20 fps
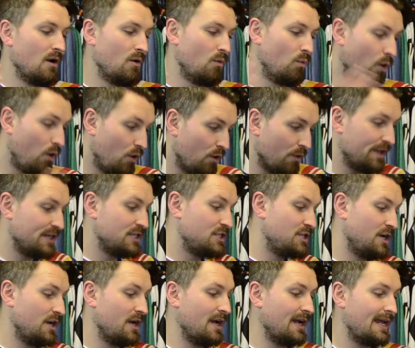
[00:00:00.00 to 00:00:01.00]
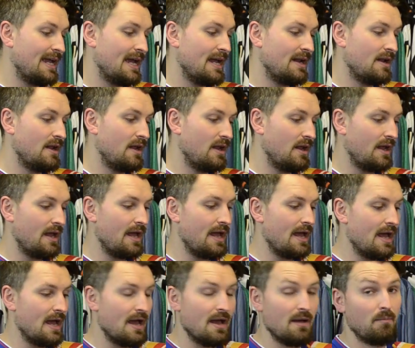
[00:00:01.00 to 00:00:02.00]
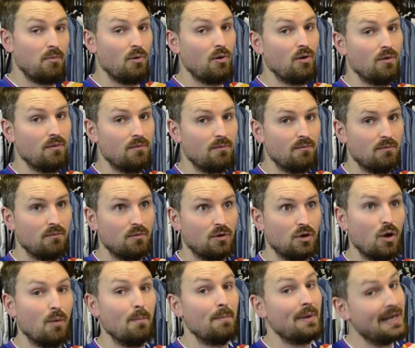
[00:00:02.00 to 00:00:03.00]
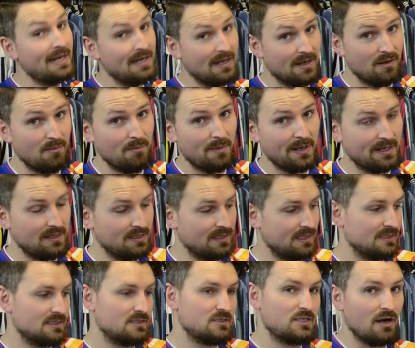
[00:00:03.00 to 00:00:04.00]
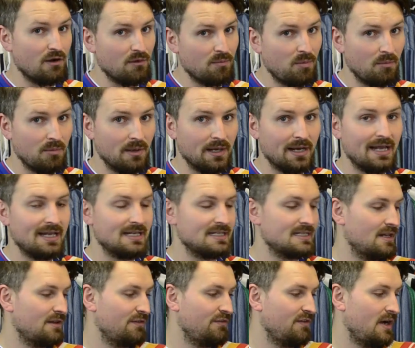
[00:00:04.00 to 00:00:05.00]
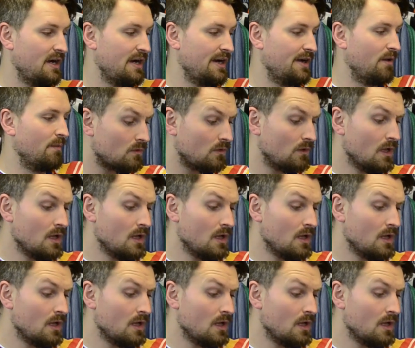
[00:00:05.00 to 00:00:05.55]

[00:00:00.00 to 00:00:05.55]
wore this shirt again, but got beaten on penalties. Czech Republic into the final.